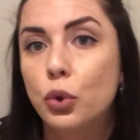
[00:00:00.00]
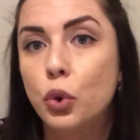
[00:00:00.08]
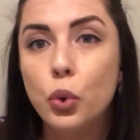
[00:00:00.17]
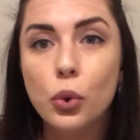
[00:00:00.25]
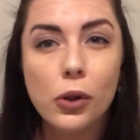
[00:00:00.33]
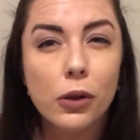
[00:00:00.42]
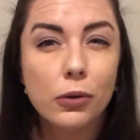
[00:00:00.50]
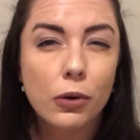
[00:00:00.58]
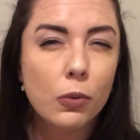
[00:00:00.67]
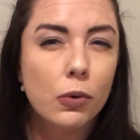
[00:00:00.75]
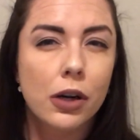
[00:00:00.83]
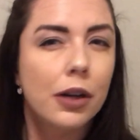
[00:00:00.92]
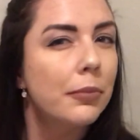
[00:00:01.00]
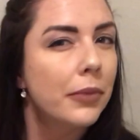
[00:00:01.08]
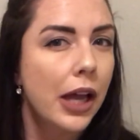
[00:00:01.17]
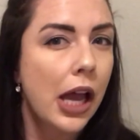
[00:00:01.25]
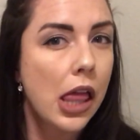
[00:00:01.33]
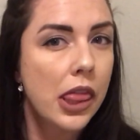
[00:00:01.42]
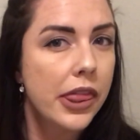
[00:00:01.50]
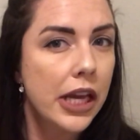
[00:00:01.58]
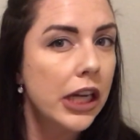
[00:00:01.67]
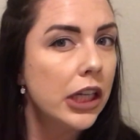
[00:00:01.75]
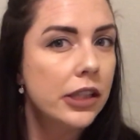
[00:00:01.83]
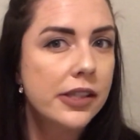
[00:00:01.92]
cool or warm out
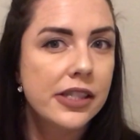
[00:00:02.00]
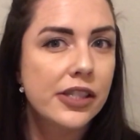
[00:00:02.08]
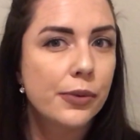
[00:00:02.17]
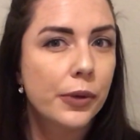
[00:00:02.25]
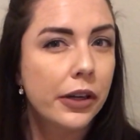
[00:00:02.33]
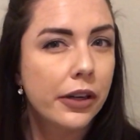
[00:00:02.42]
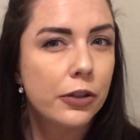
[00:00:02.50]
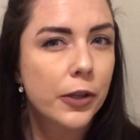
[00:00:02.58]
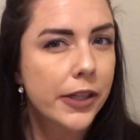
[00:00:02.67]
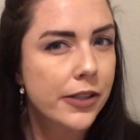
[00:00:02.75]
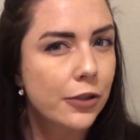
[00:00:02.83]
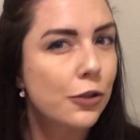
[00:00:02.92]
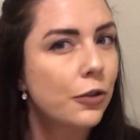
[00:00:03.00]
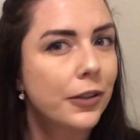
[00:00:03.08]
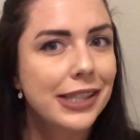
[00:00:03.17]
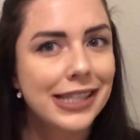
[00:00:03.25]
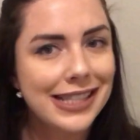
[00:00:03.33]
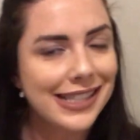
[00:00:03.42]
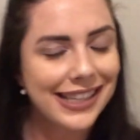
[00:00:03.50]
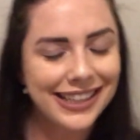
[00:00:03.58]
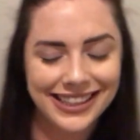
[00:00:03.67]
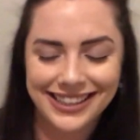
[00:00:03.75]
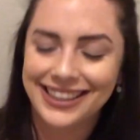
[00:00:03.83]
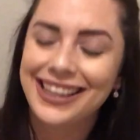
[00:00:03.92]
there since we're in a transitional
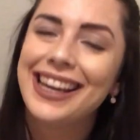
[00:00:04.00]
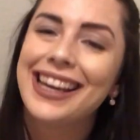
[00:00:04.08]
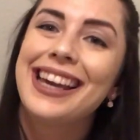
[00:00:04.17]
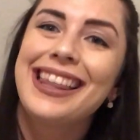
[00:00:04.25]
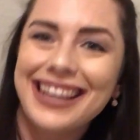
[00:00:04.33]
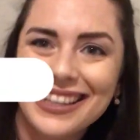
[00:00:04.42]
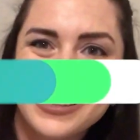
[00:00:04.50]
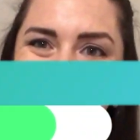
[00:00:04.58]
season. Thanks,